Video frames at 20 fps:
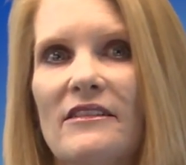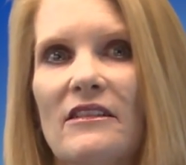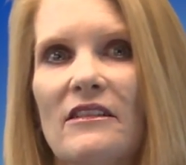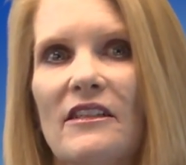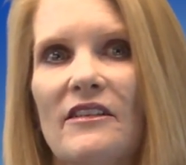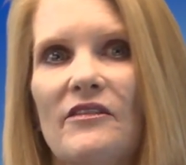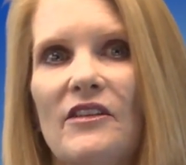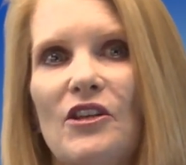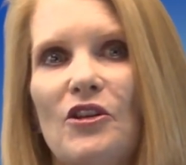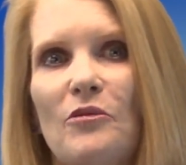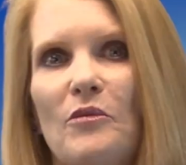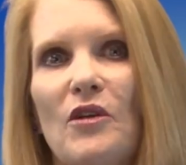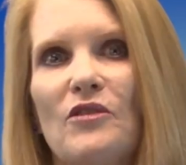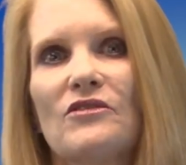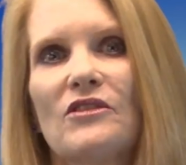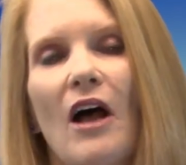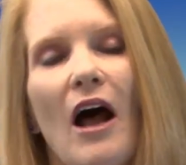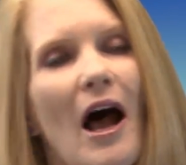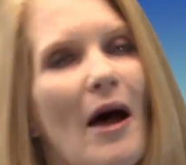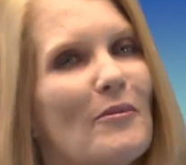to living your
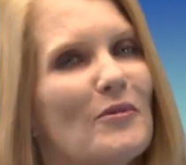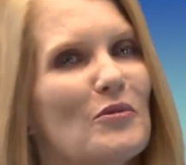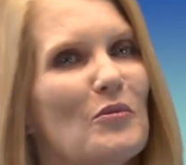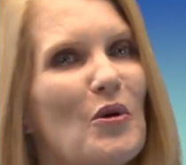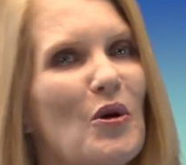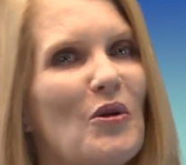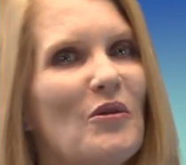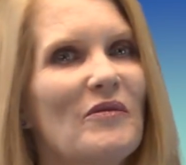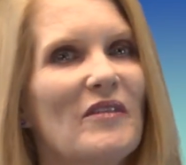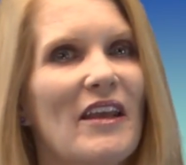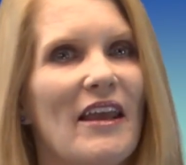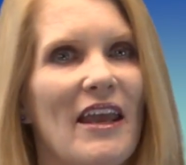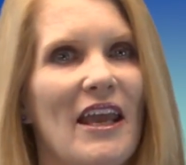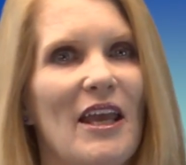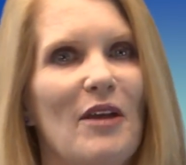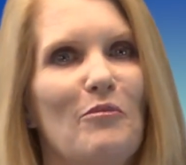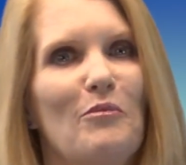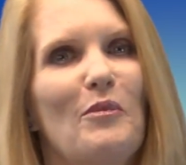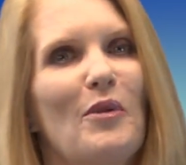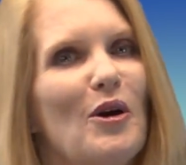most optimal
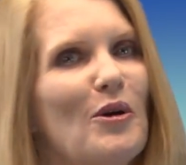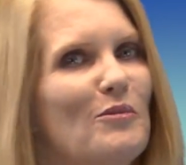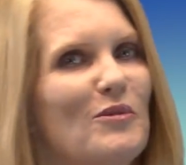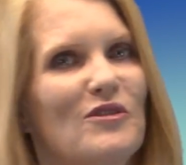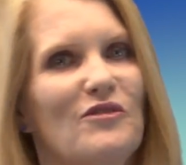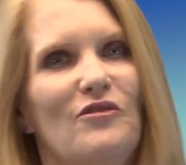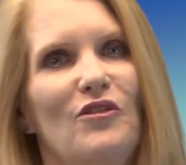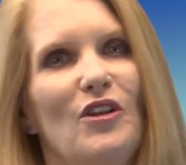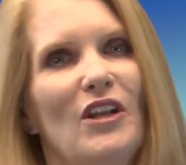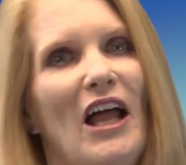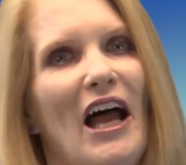and purposeful